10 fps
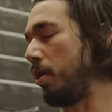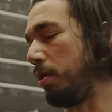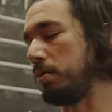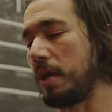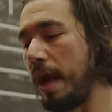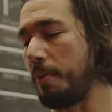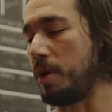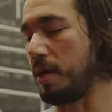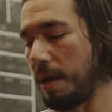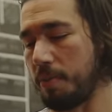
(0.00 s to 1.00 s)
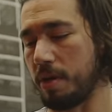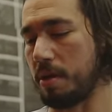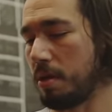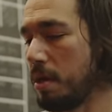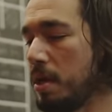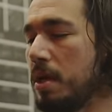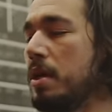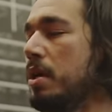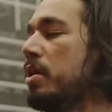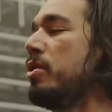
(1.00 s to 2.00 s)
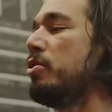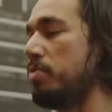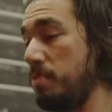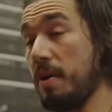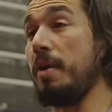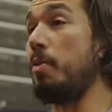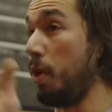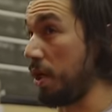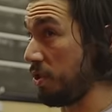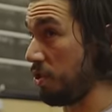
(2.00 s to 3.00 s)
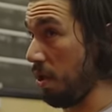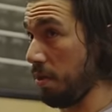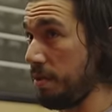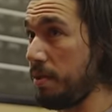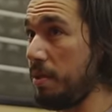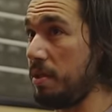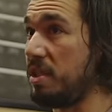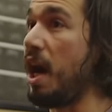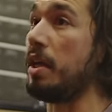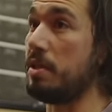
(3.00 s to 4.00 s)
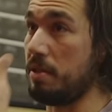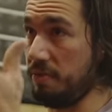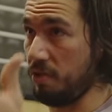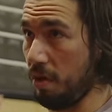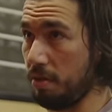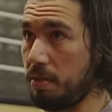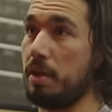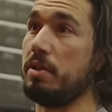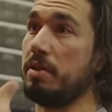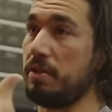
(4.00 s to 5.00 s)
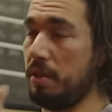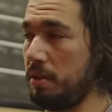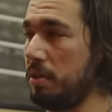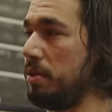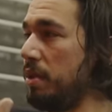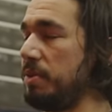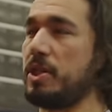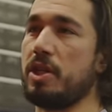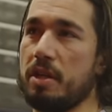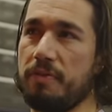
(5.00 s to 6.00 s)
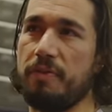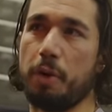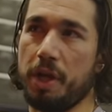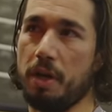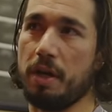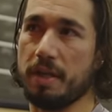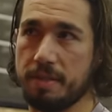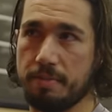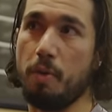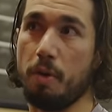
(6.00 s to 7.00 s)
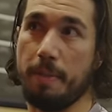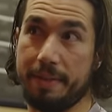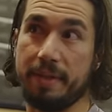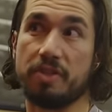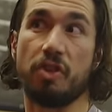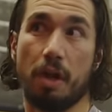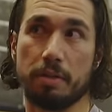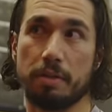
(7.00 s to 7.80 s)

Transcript: all. I would work on starts, tons of starts, tons of starts, especially on a 40 yard. It's more about the start.